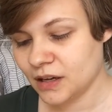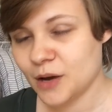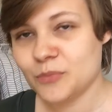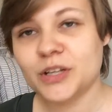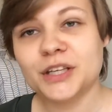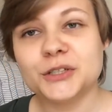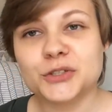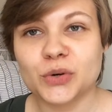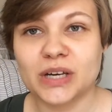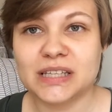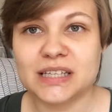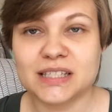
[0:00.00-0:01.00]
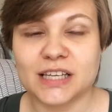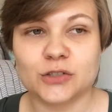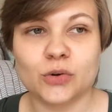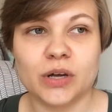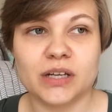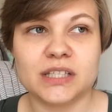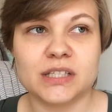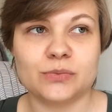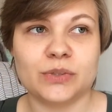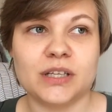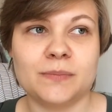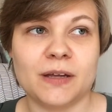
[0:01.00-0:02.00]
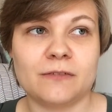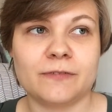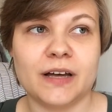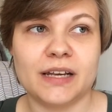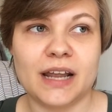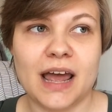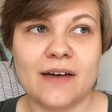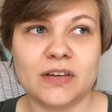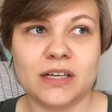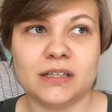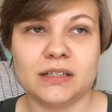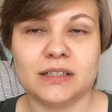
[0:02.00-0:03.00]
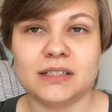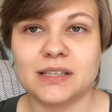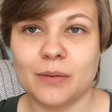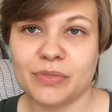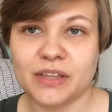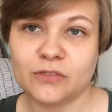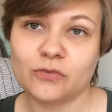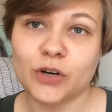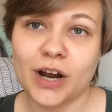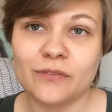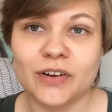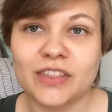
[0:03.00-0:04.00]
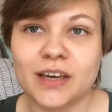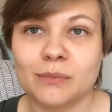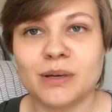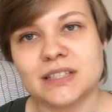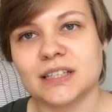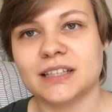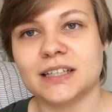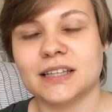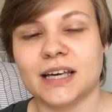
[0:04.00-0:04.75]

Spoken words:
I'm really enjoying the essential oils. It's really been fun having something for everything, basically.